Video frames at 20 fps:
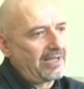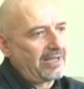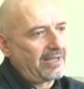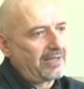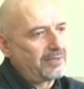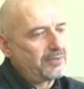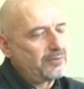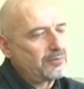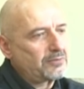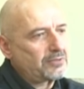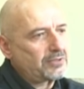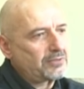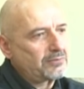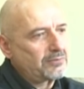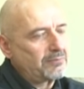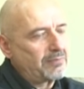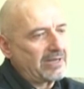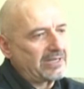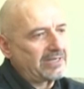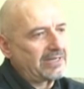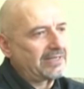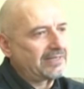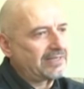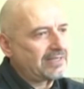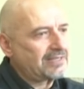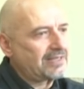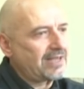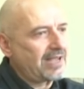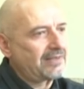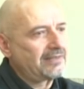used to better
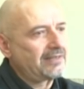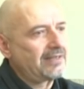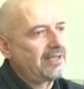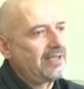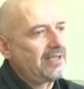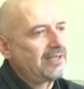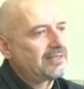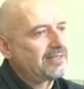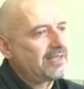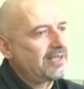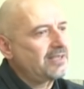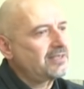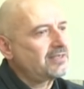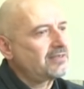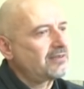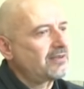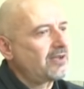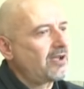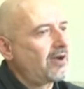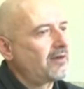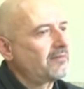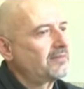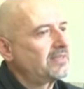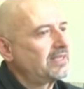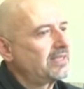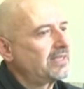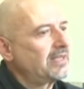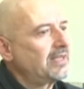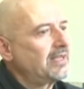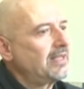understand the history of
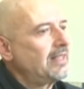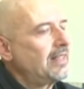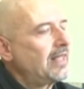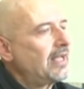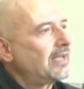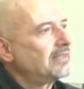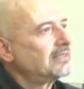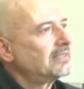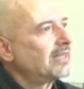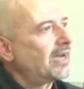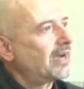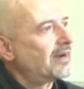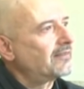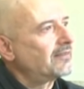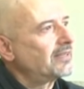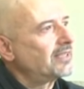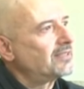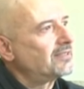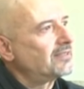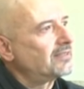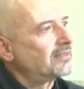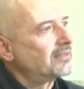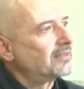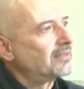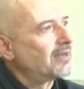the entire region.